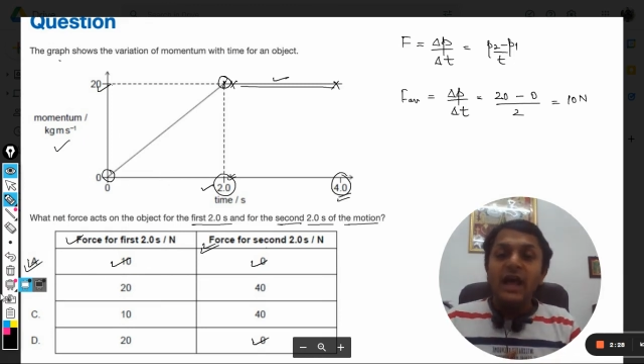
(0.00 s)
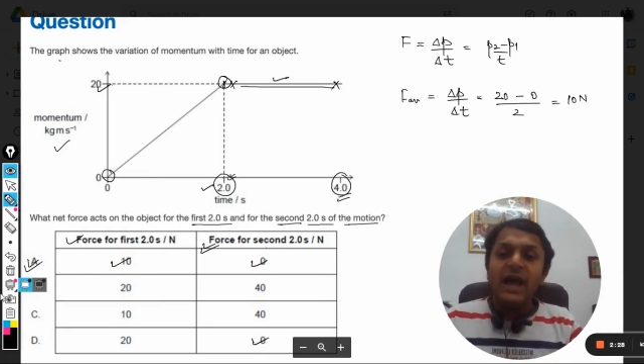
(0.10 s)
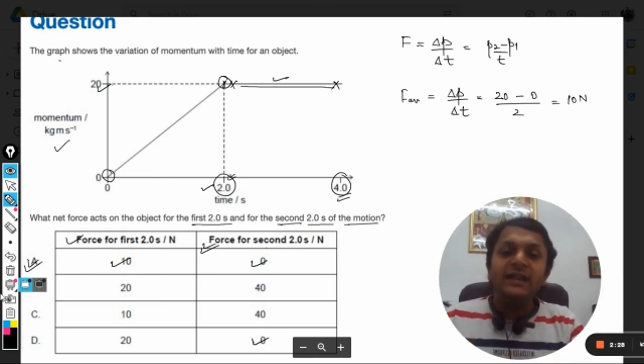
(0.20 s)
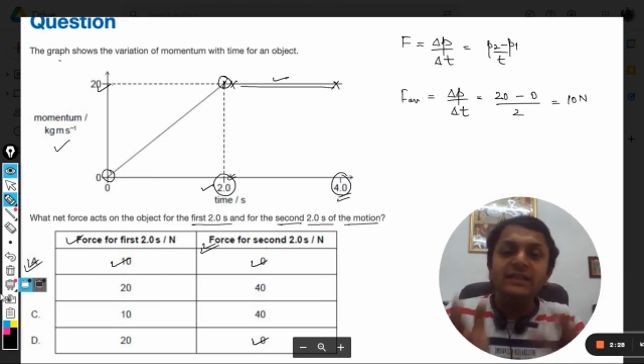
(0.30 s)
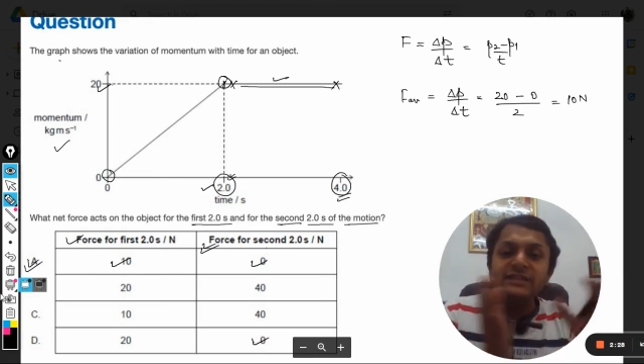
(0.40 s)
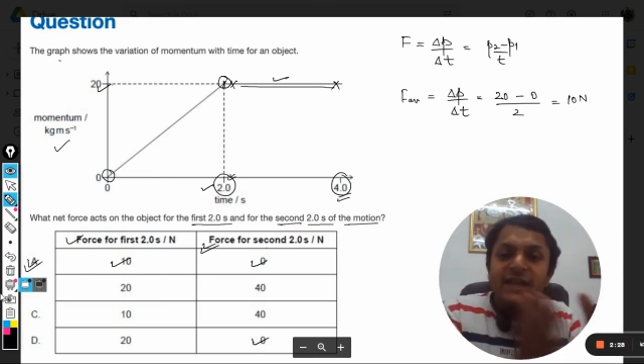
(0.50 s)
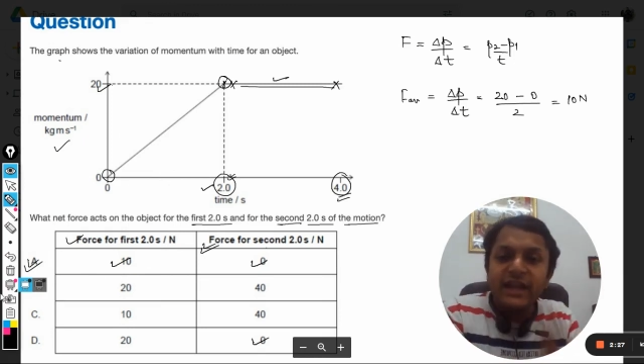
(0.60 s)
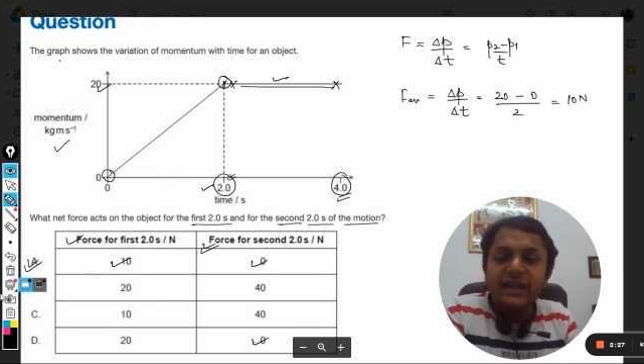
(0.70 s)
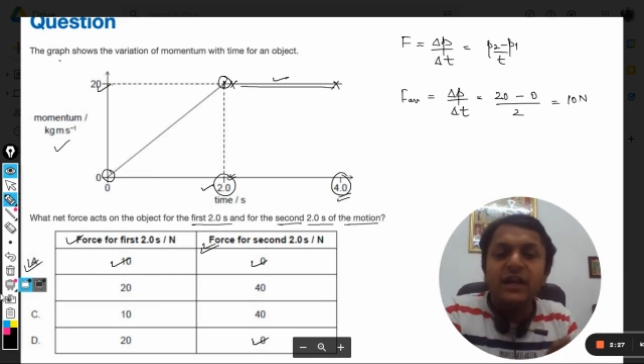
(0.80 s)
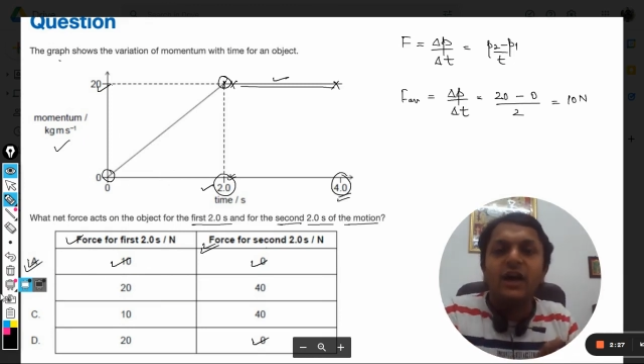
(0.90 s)
and in the
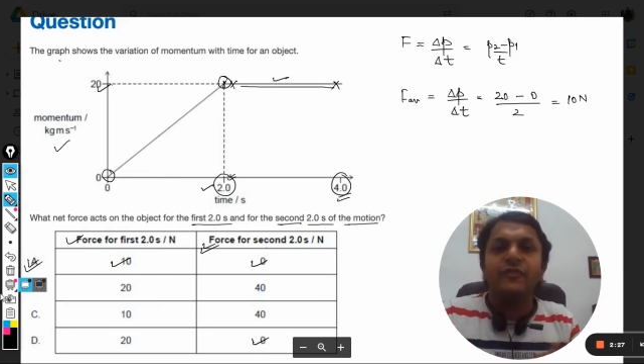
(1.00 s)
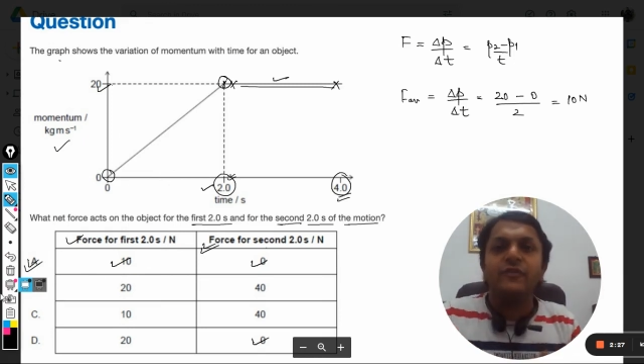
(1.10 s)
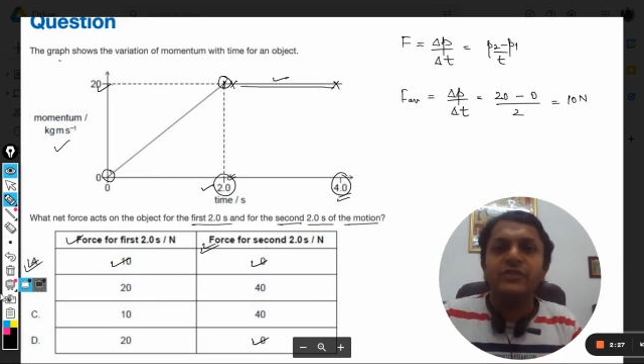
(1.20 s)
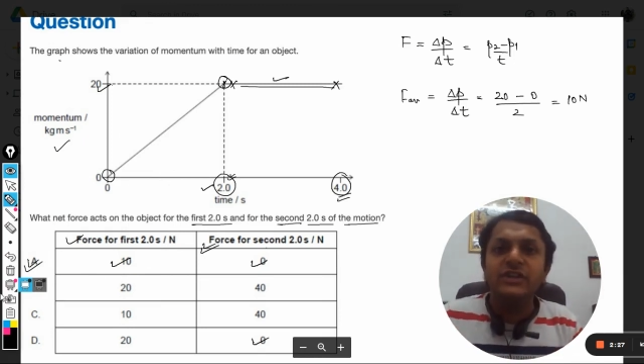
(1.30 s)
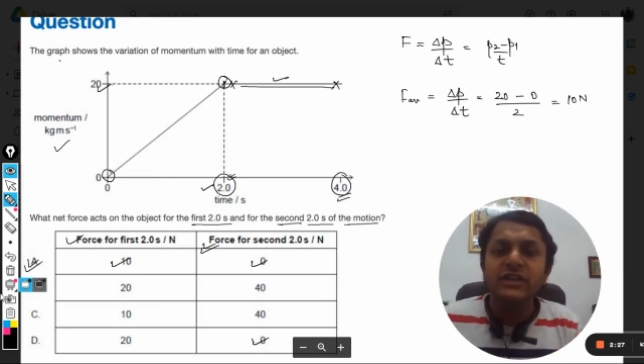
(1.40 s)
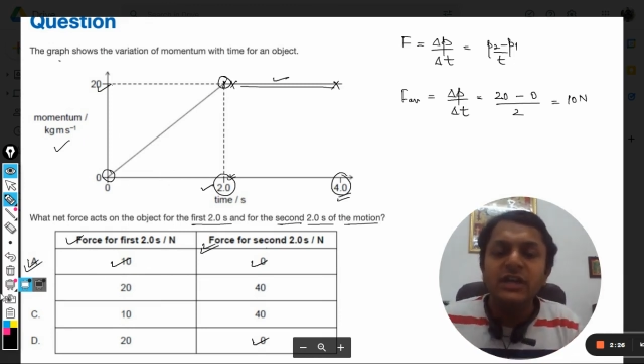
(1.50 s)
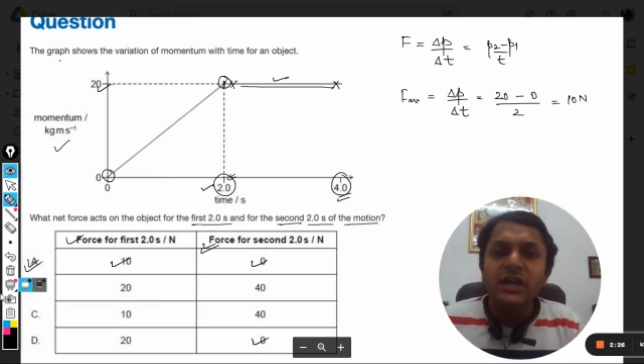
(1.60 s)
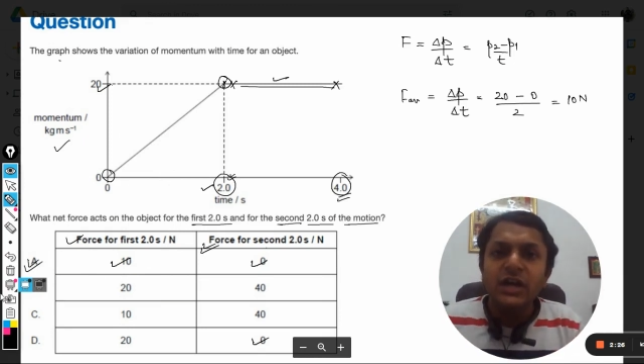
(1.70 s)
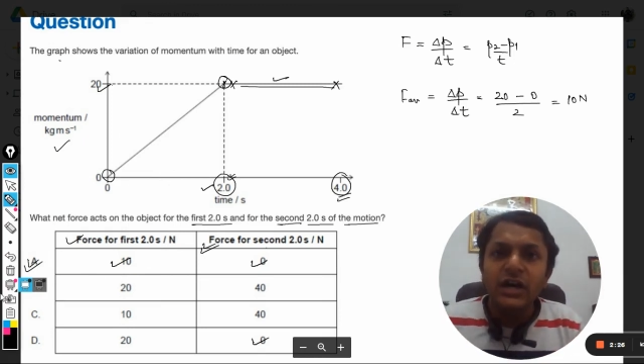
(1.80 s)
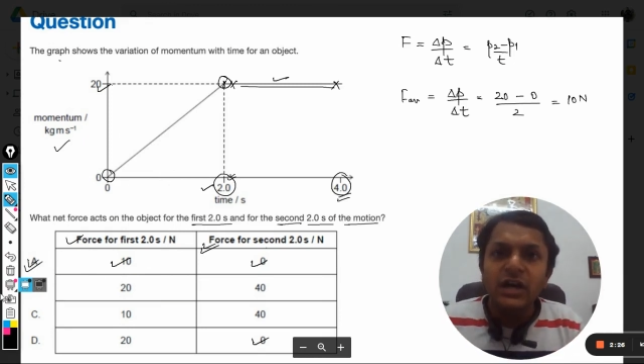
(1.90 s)
second half of the
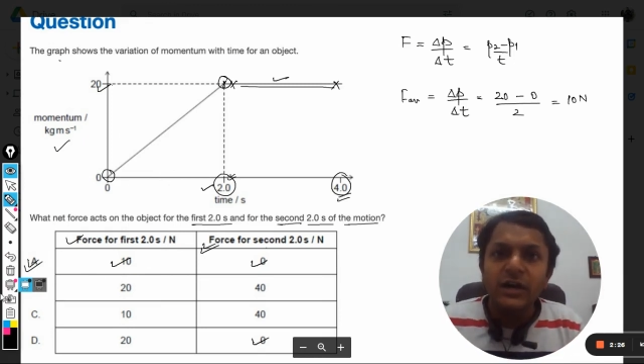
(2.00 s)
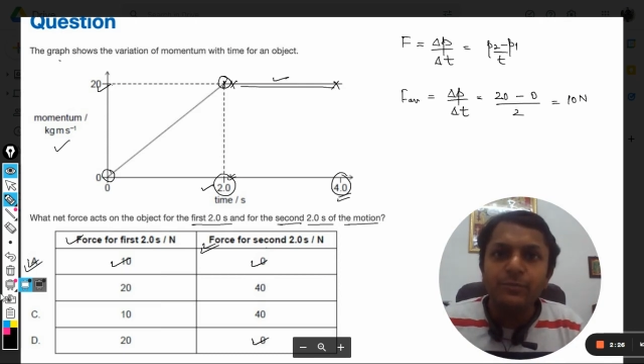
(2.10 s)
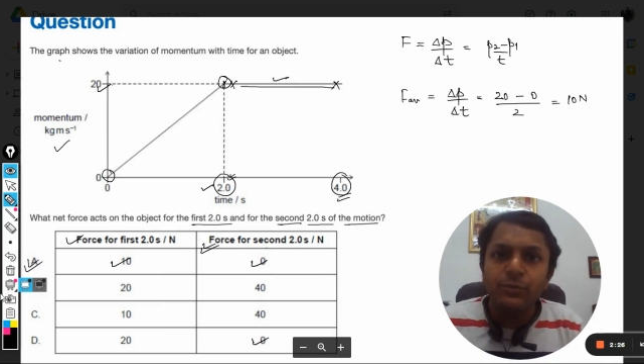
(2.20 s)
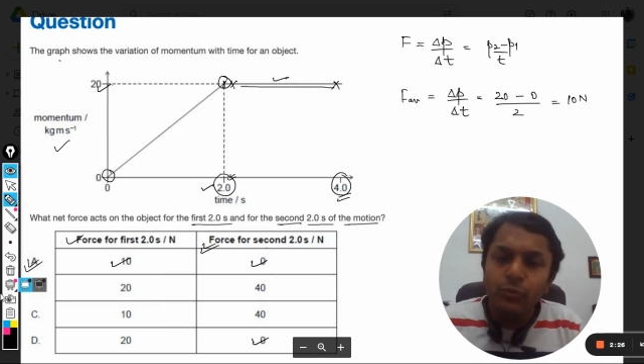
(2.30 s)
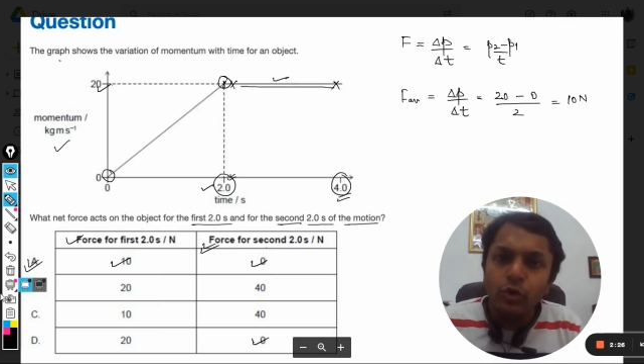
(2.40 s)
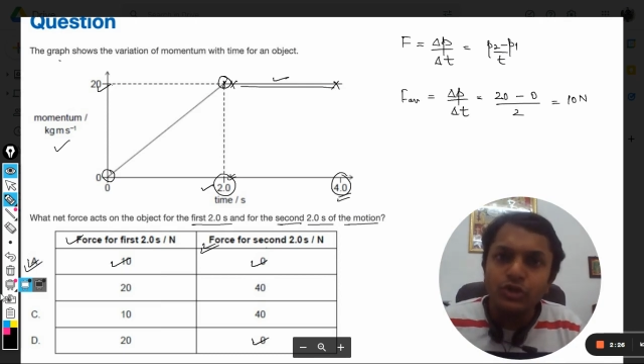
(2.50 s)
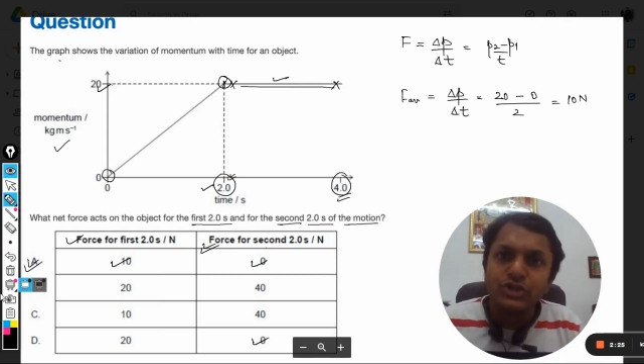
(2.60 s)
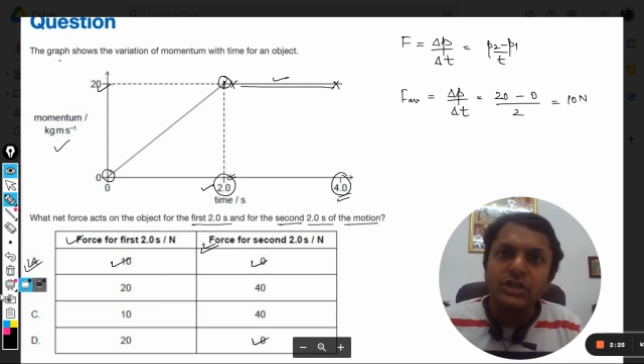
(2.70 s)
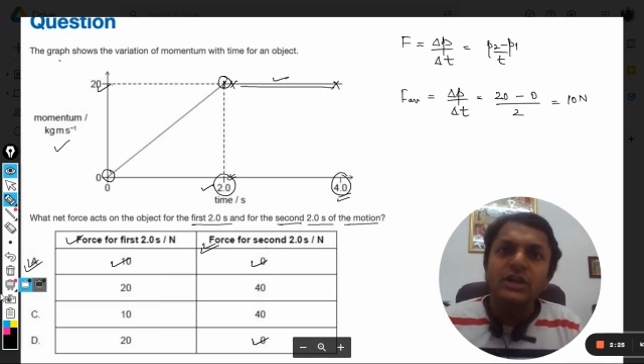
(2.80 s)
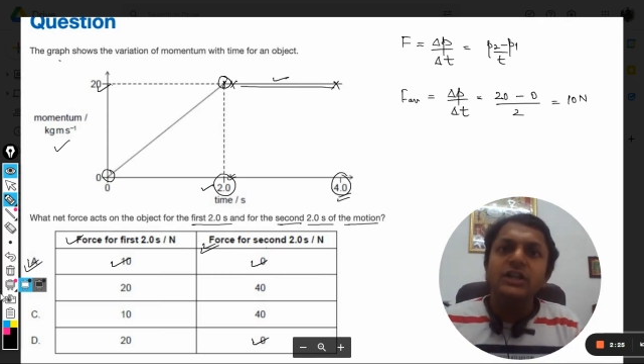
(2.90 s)
um,
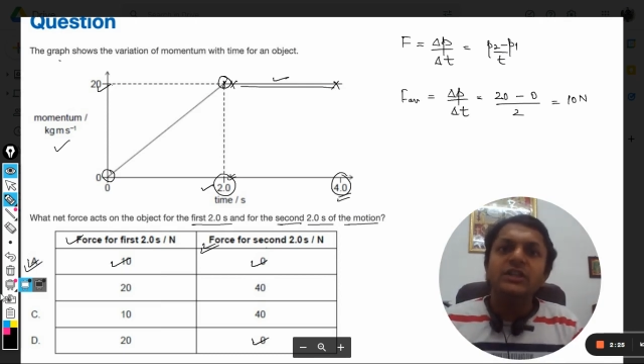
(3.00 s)
motion,